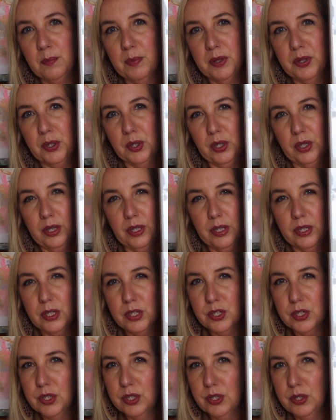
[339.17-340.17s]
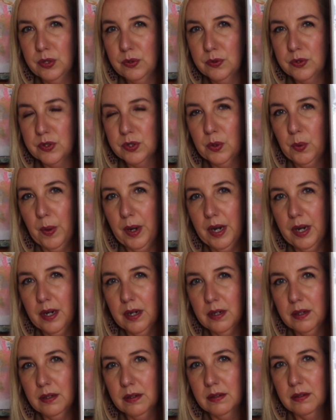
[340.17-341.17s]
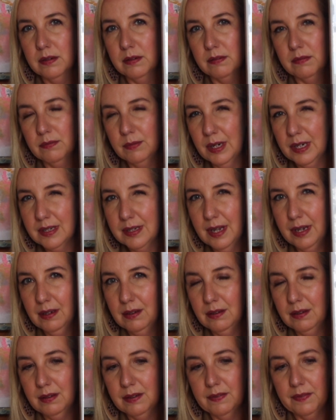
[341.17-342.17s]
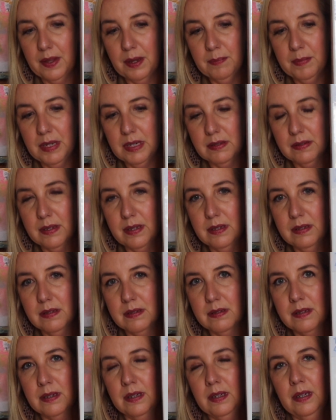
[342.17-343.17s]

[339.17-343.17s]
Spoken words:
but they're a little too square rectangle, if that makes sense.